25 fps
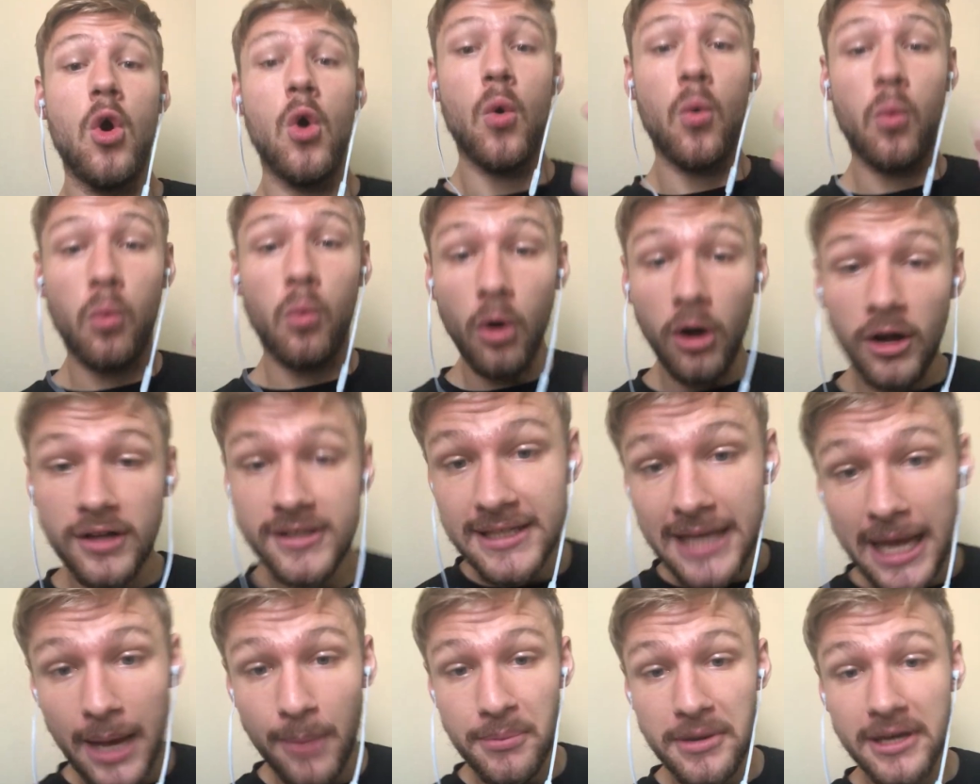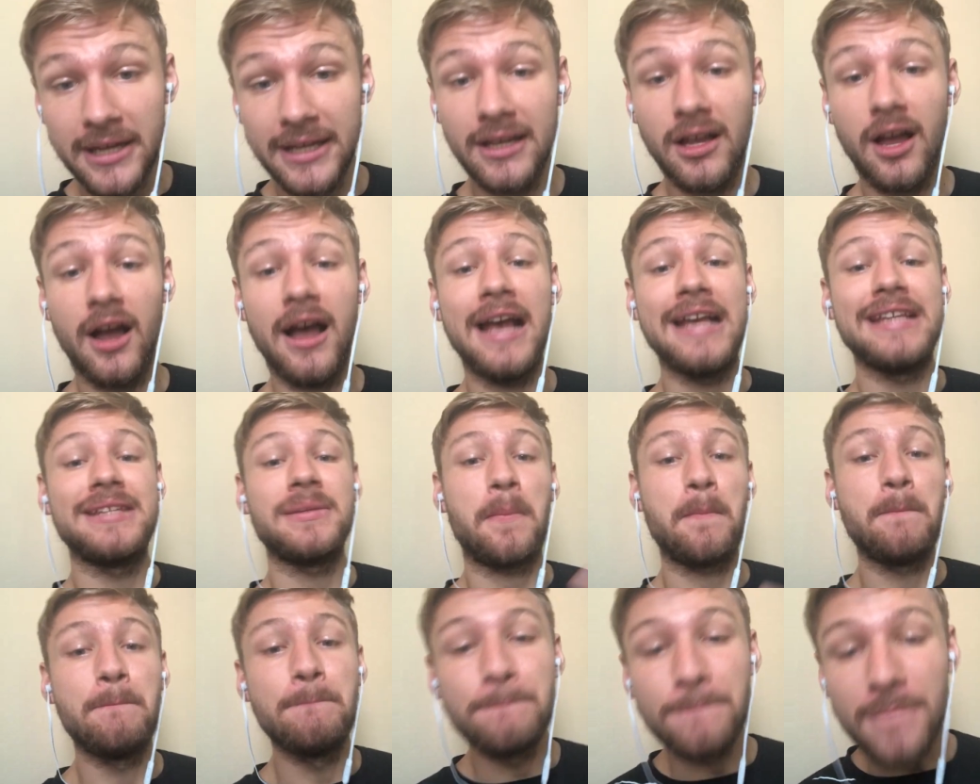What's happening, guys?
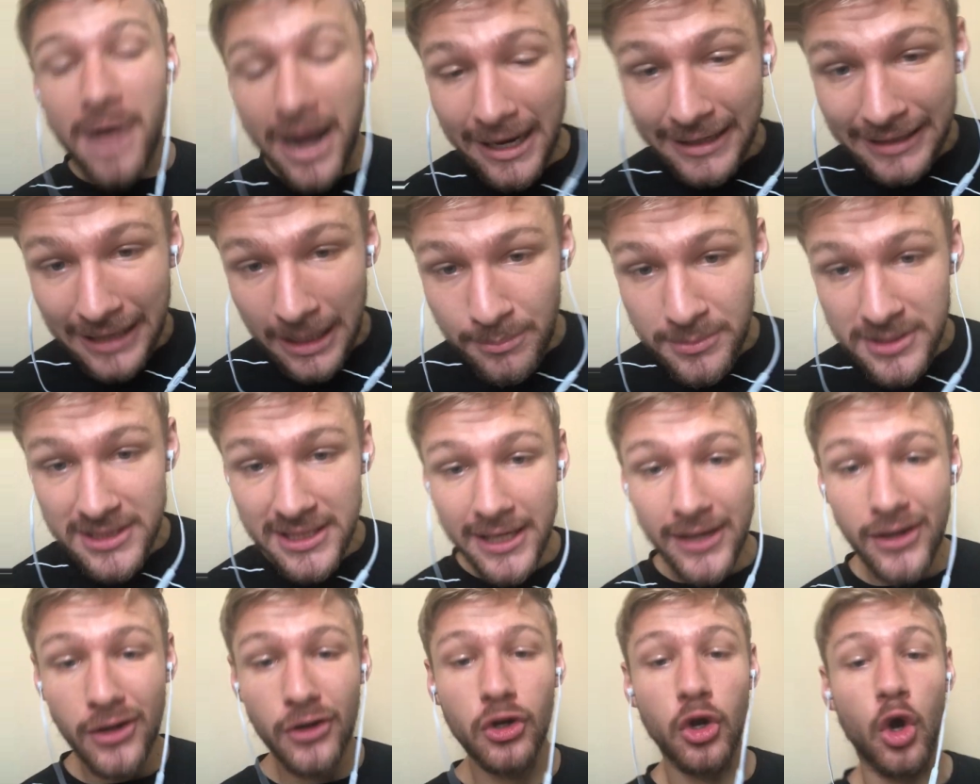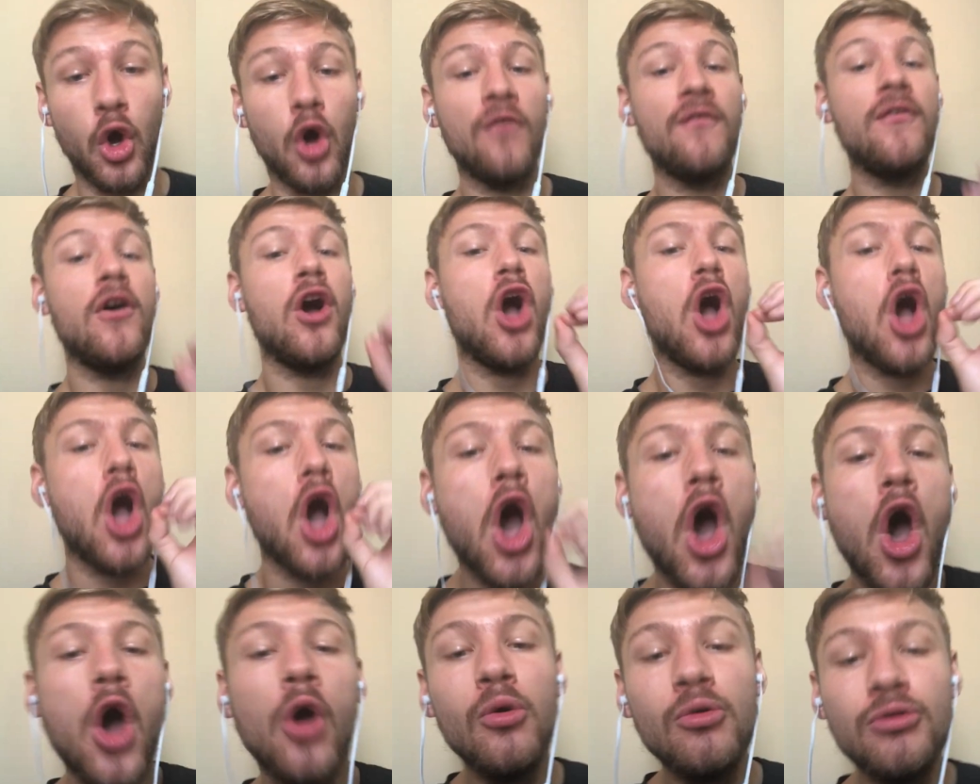My name's Theo Goff,
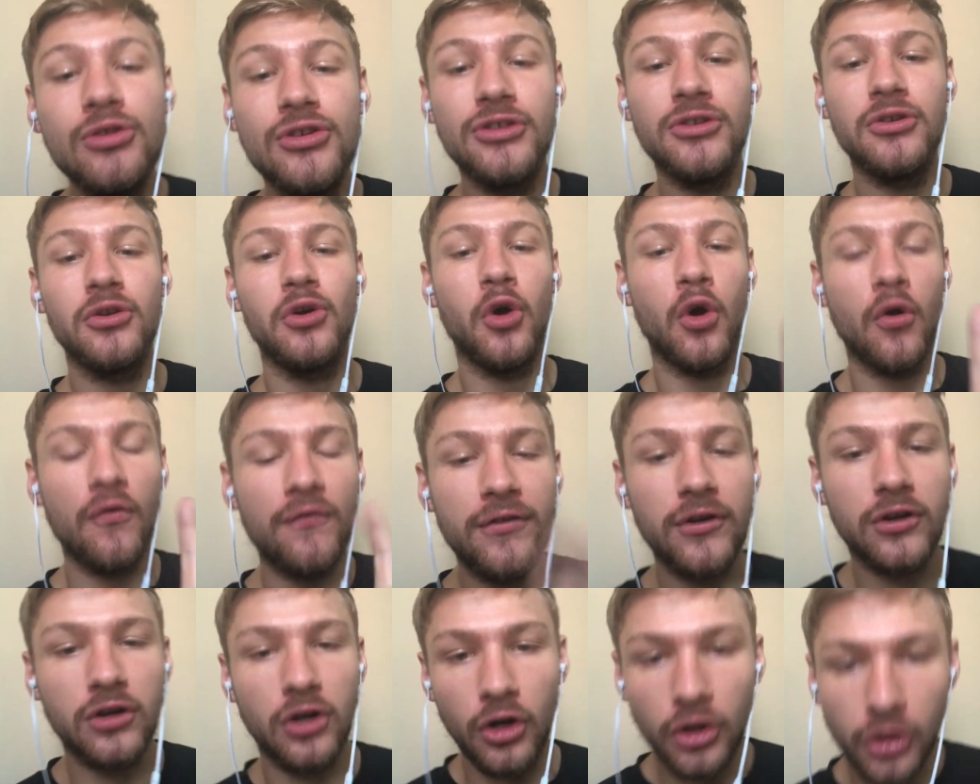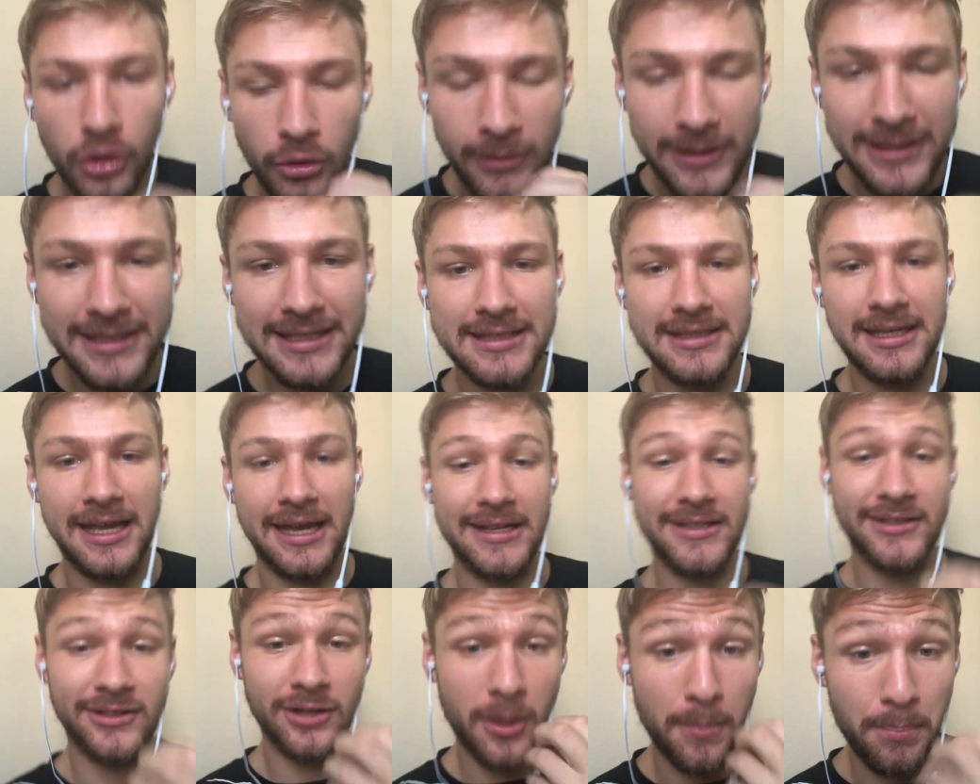host of the Conquering
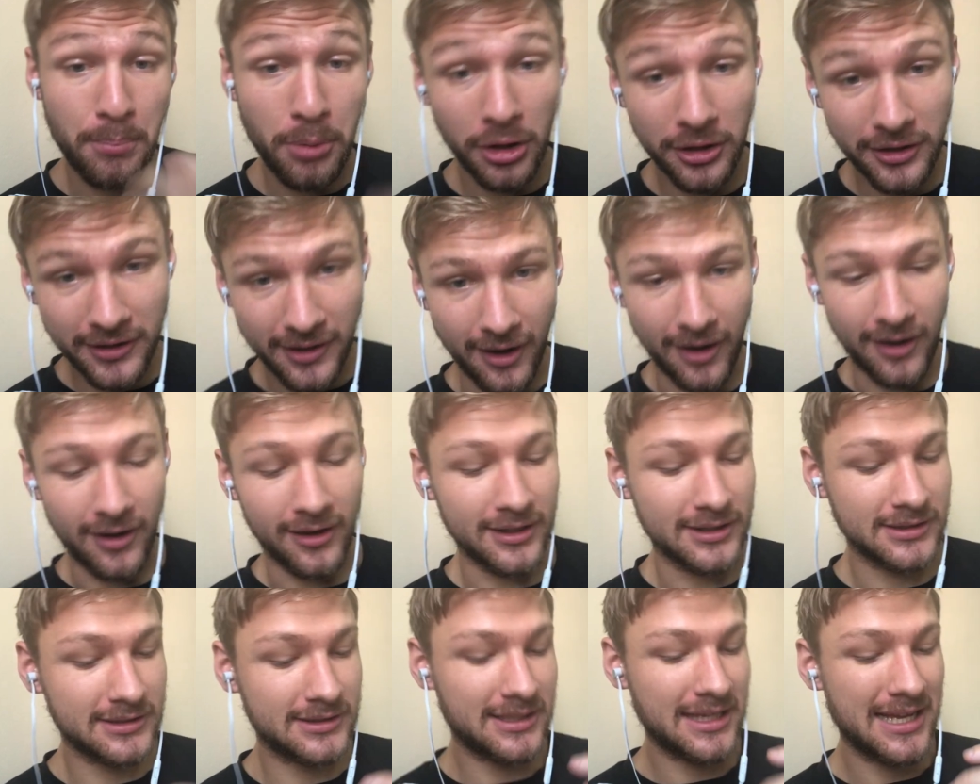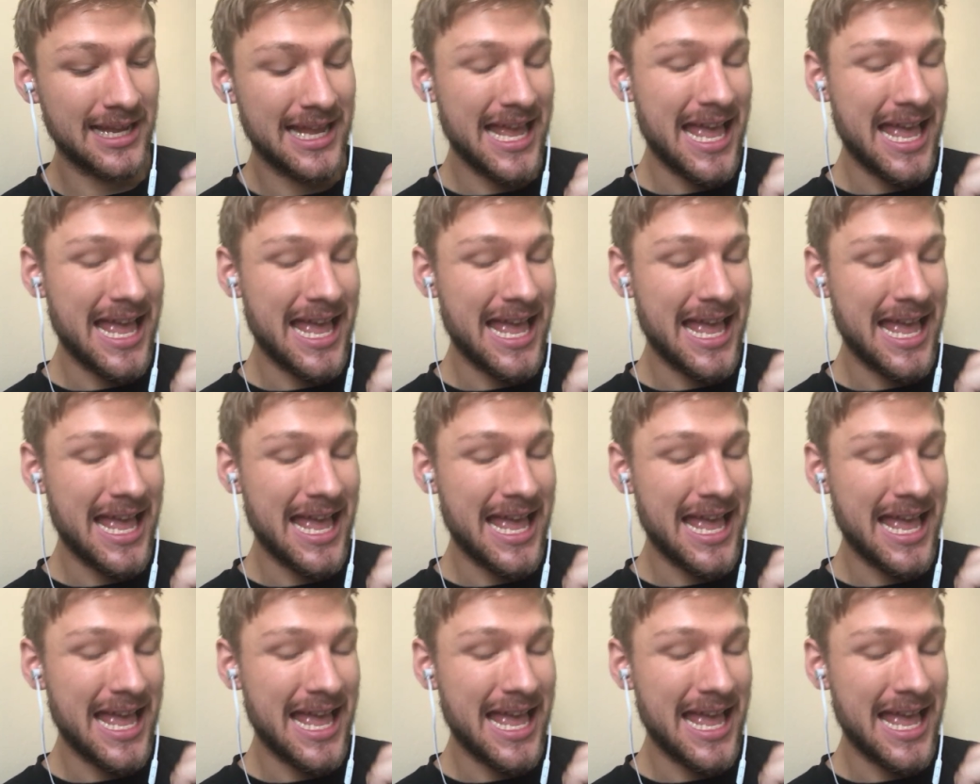Dyslexia podcast.